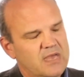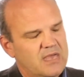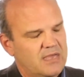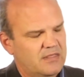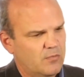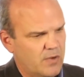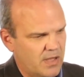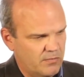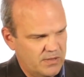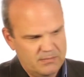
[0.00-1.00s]
in the
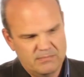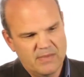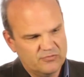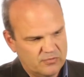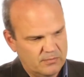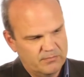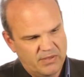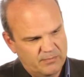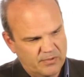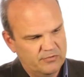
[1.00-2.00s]
way we measure
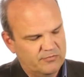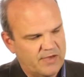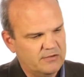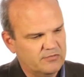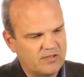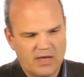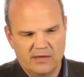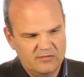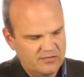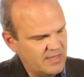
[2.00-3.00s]
people's vital
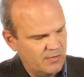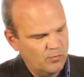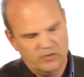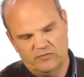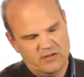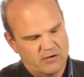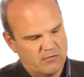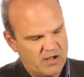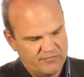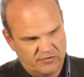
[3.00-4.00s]
signs in that once a year
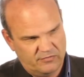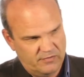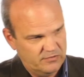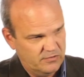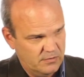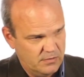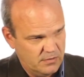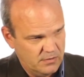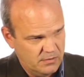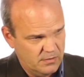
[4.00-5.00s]
office visit
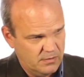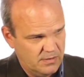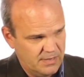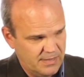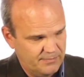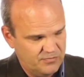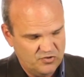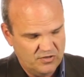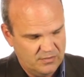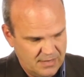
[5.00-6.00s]
or, or um,
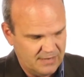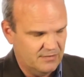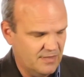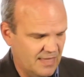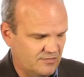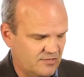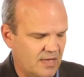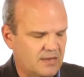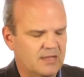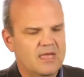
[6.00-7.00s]
that, that
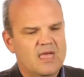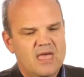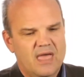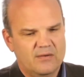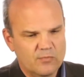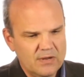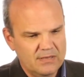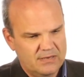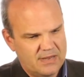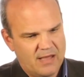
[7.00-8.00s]
setting. And
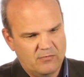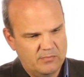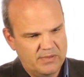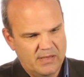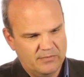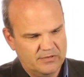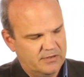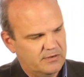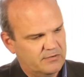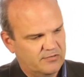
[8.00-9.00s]
really now we'll be able to
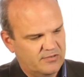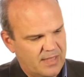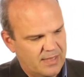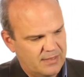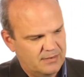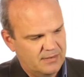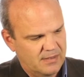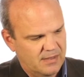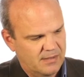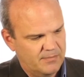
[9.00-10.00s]
understand
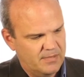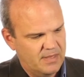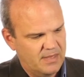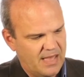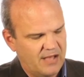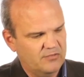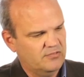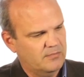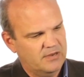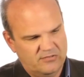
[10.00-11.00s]
um, how
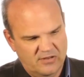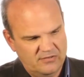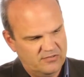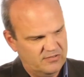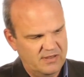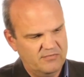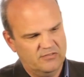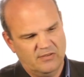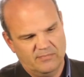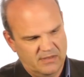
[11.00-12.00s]
somebody changes and even
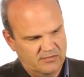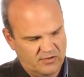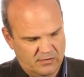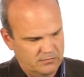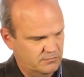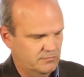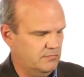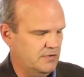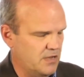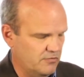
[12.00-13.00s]
something as subtle.
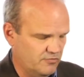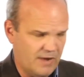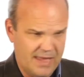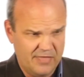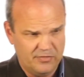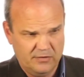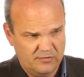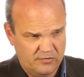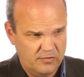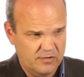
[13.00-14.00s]
We know
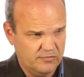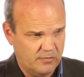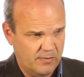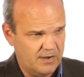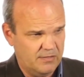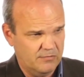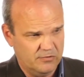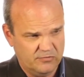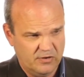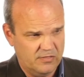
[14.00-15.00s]
triathletes do this already, the
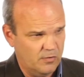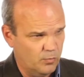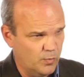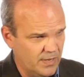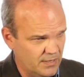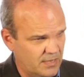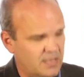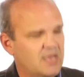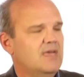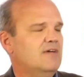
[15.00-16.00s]
real train. They'll
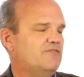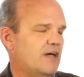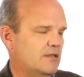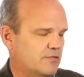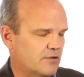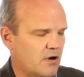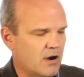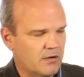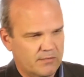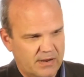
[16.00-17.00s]
really follow their
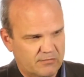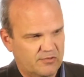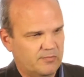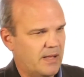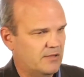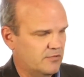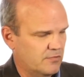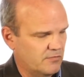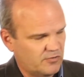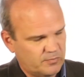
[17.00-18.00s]
heart rate response and
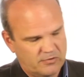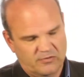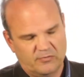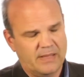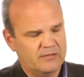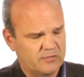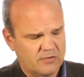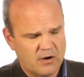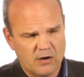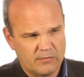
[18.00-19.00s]
their respiratory response and
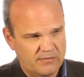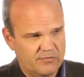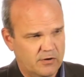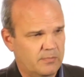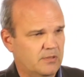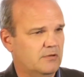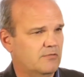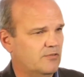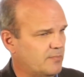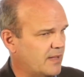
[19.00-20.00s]
their heart rate variability
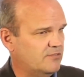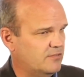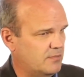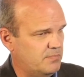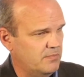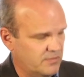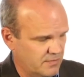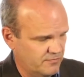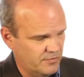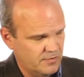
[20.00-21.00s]
response to,
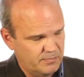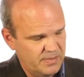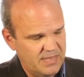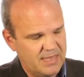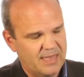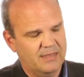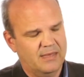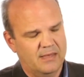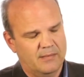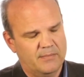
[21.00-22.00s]
to for their peak
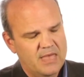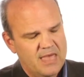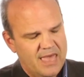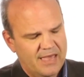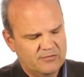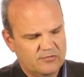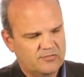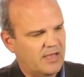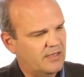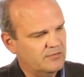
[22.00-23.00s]
um,
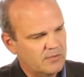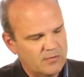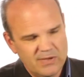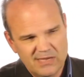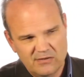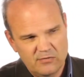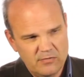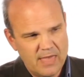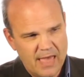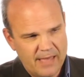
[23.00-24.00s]
exercise. Well, we can do
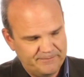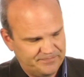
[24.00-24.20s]
that